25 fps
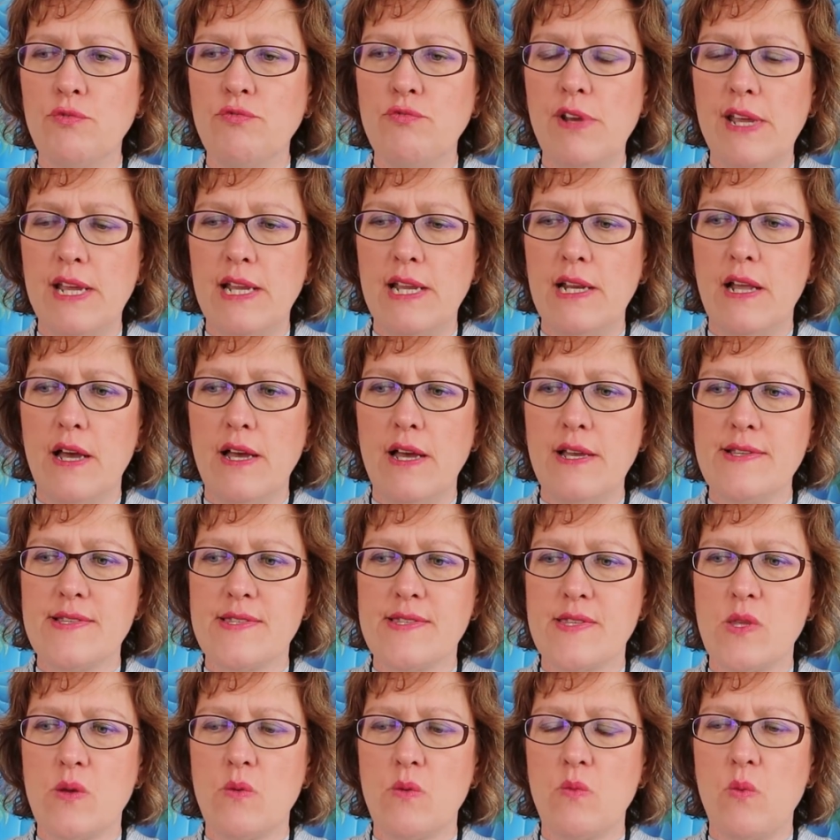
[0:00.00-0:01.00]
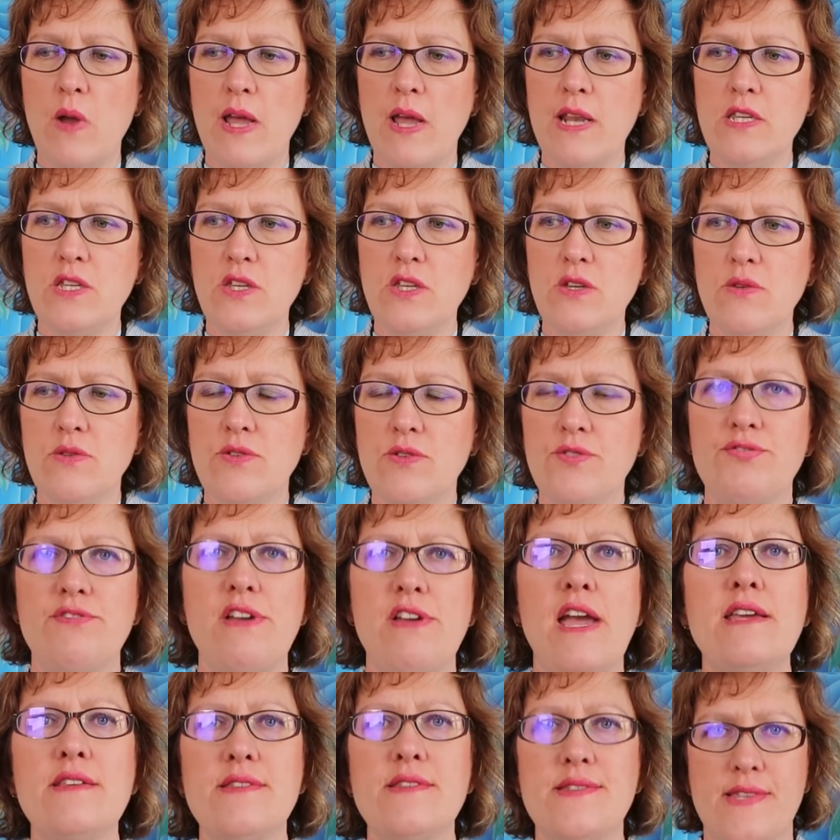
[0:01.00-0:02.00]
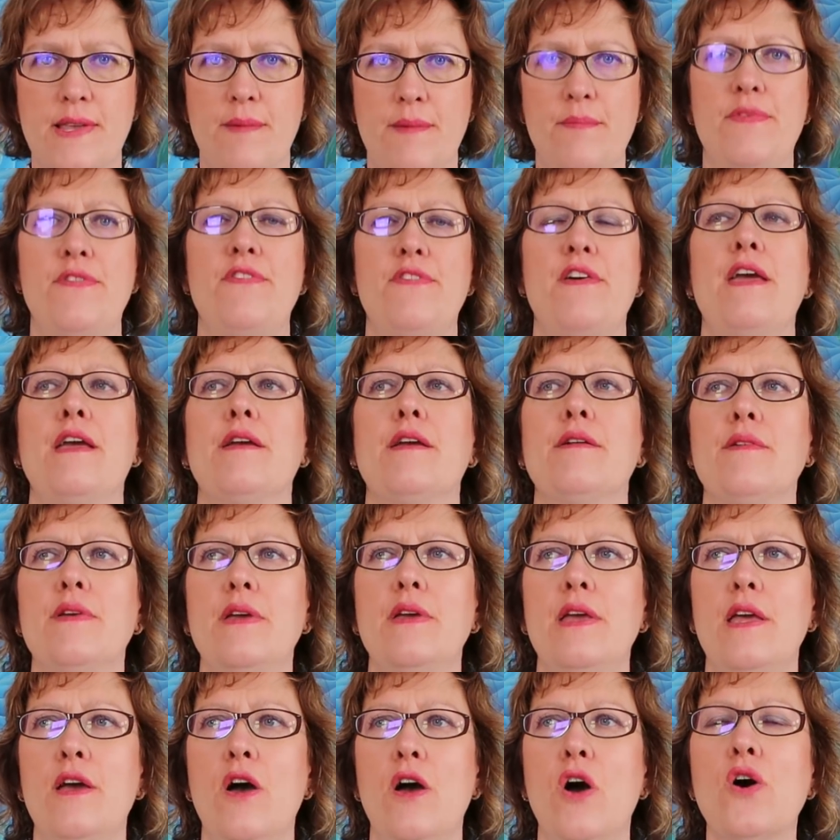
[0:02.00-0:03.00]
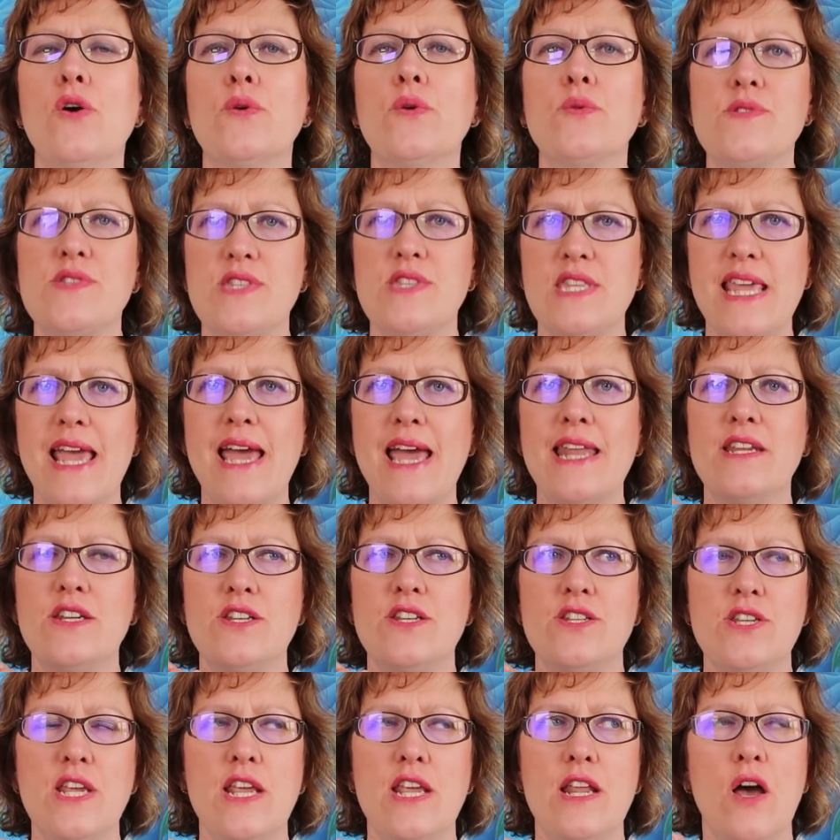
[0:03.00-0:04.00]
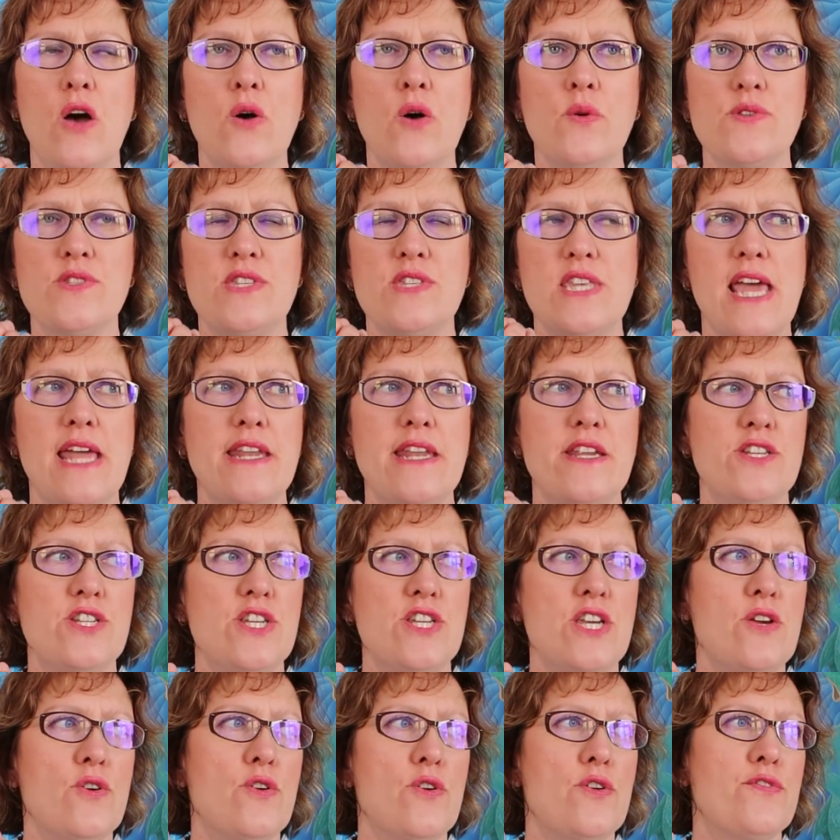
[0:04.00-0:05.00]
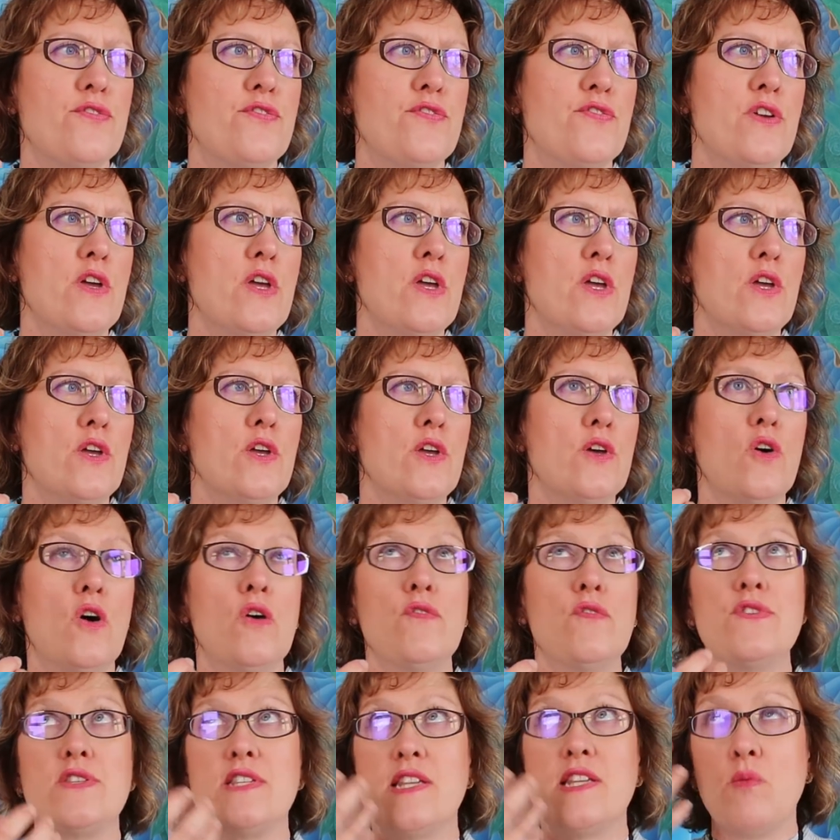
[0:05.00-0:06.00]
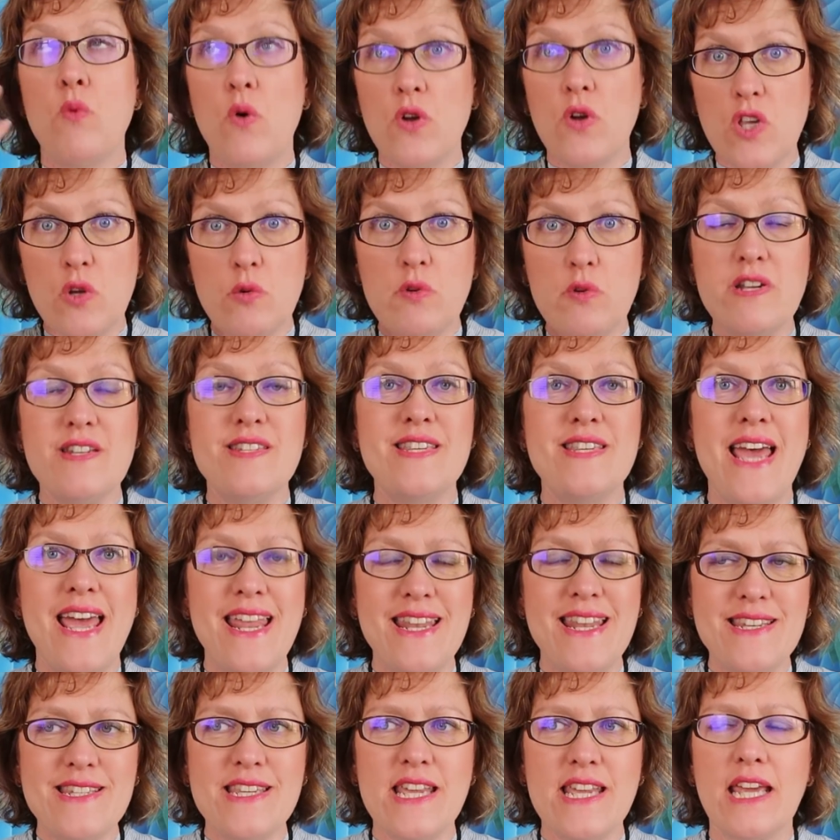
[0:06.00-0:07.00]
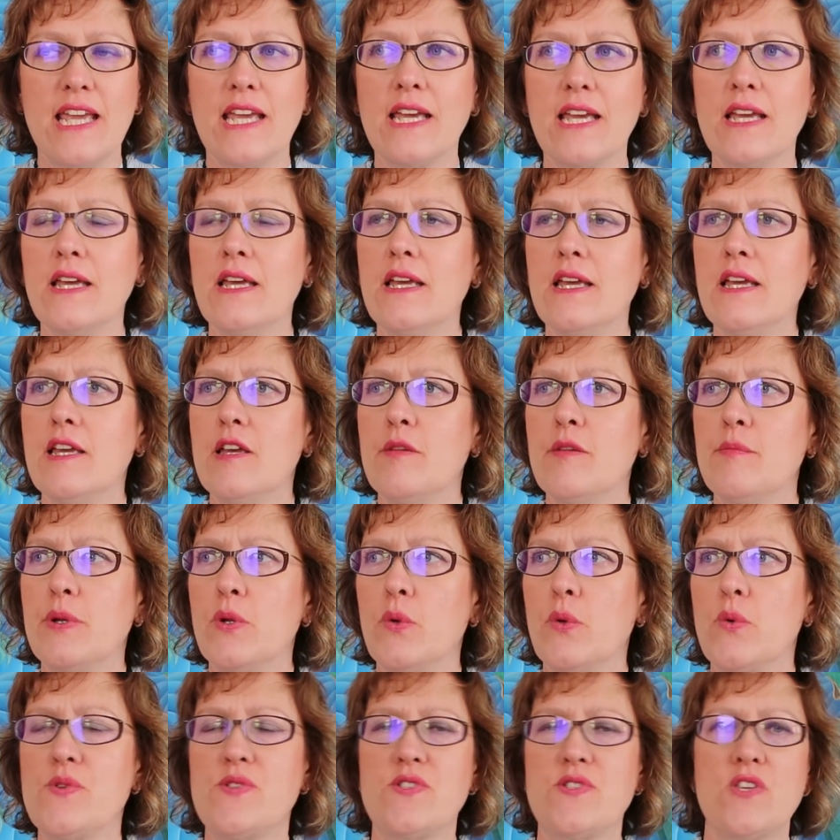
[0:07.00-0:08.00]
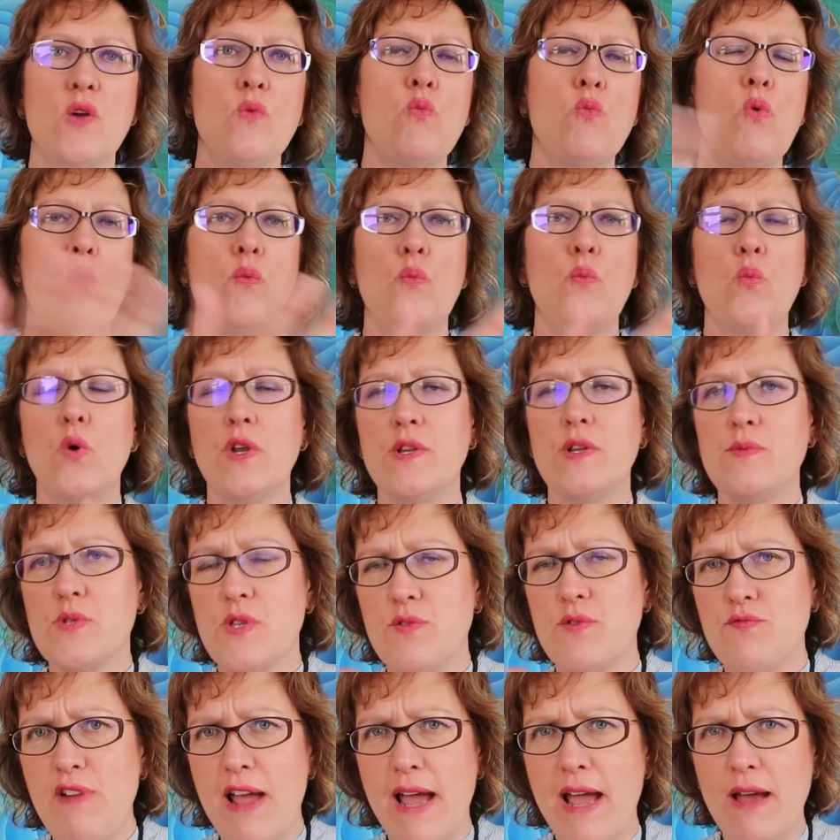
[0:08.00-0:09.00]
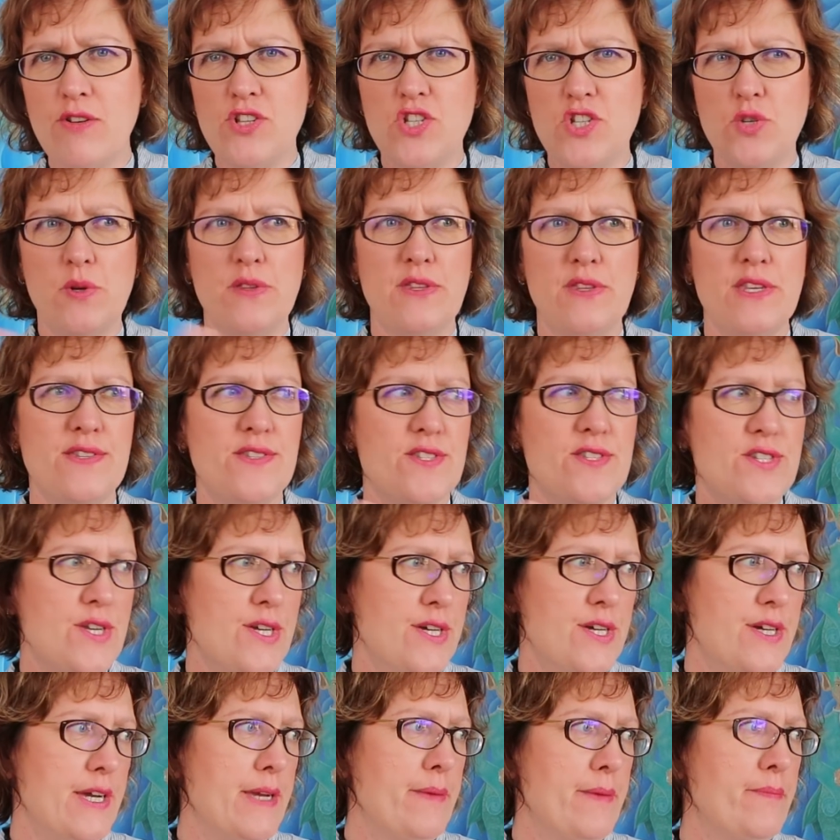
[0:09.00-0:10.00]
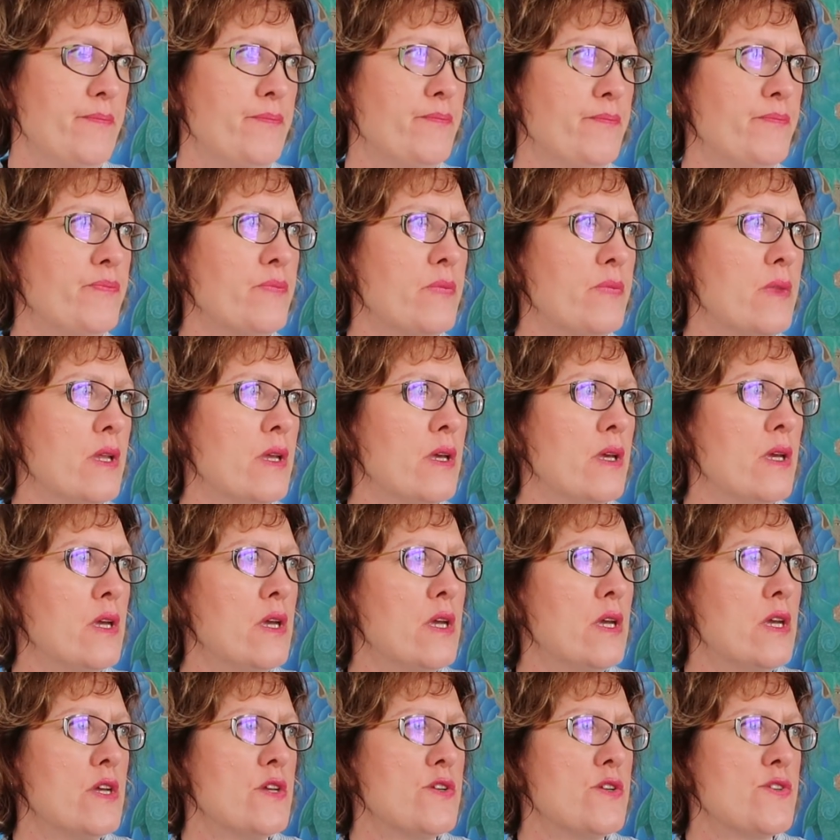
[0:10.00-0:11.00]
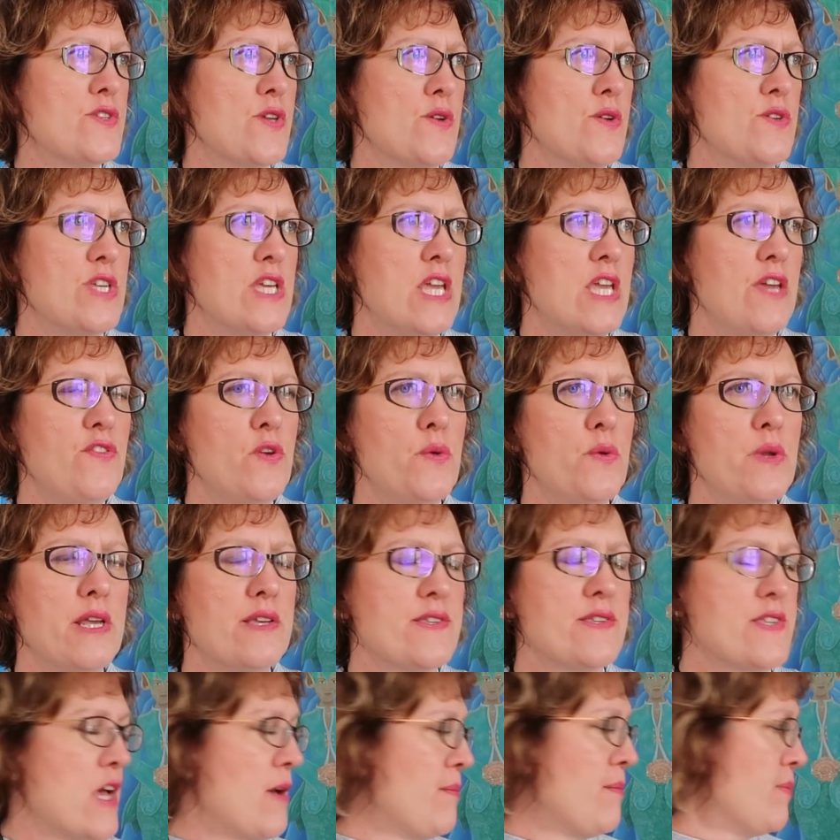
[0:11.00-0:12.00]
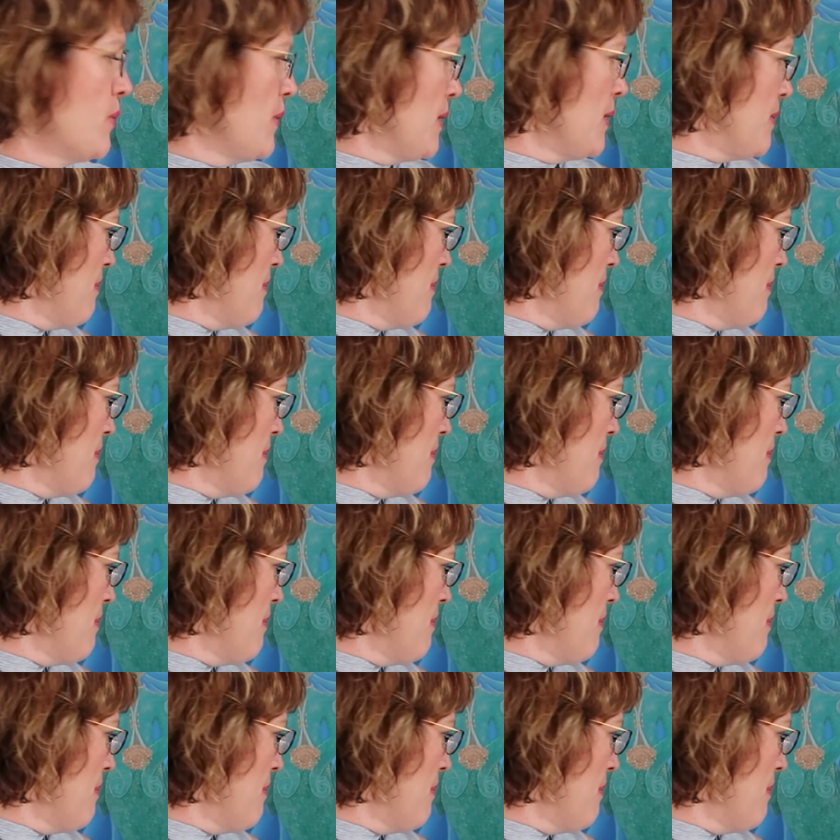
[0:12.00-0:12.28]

realise that when you create something, it holds the energy of obviously what you were intending, but also what was around you at this time. So to give you an example